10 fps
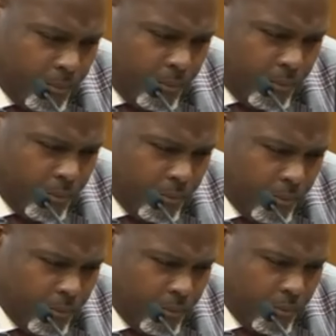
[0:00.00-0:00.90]
All right, give
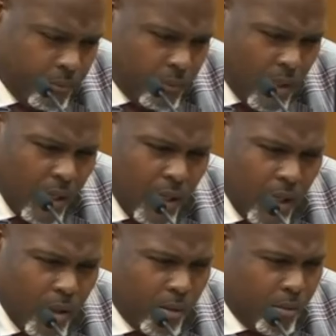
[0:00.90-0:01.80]
me the
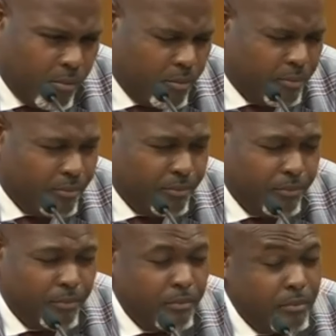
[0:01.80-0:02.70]
approximate time.